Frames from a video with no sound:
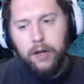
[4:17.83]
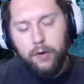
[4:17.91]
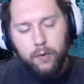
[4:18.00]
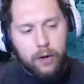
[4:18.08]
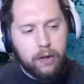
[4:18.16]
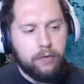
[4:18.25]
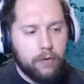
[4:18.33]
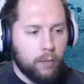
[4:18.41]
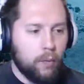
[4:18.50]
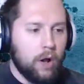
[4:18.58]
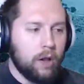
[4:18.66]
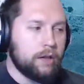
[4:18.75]
We're waiting for the
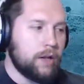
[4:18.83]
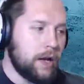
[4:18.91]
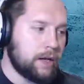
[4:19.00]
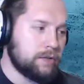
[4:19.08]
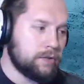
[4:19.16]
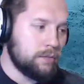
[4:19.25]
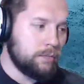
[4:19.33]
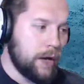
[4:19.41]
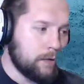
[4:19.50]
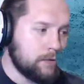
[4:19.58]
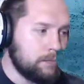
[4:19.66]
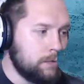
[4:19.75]
wall in the next room
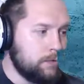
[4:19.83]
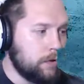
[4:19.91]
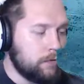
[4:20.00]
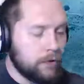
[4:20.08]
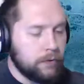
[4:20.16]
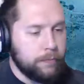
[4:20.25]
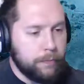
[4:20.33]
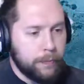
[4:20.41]
now to move over.